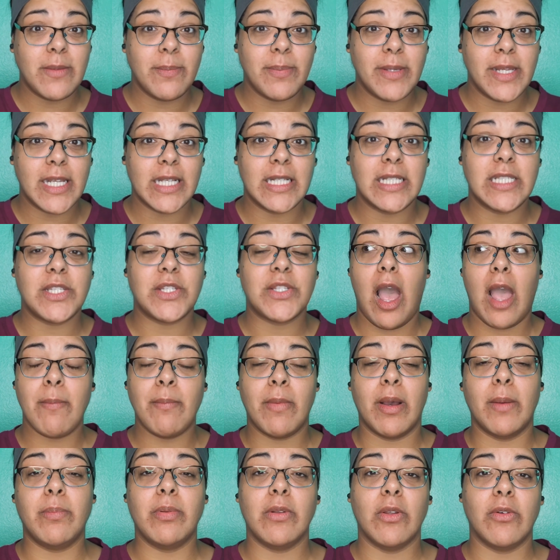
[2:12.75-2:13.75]
because I'm
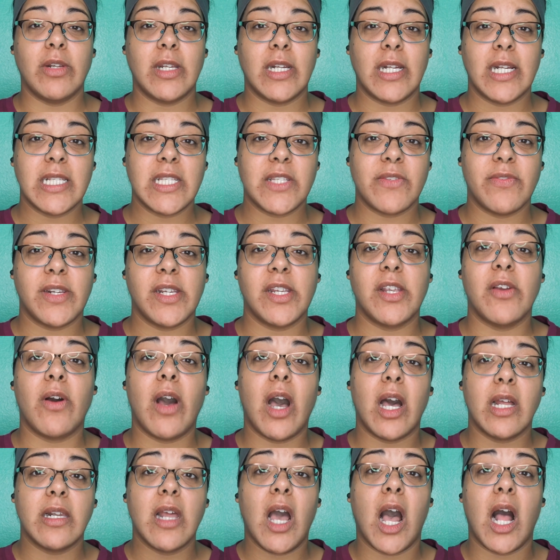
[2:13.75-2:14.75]
uploading this video
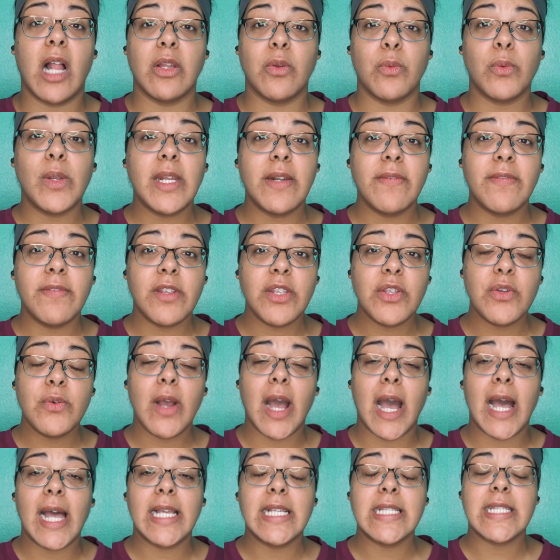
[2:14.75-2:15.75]
on Halloween for you
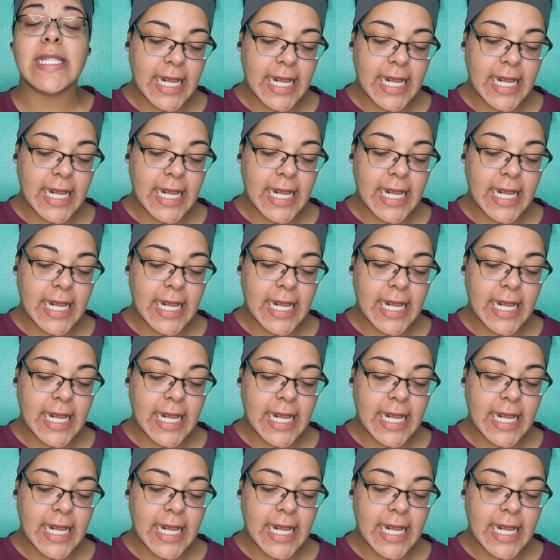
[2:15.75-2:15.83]
guys.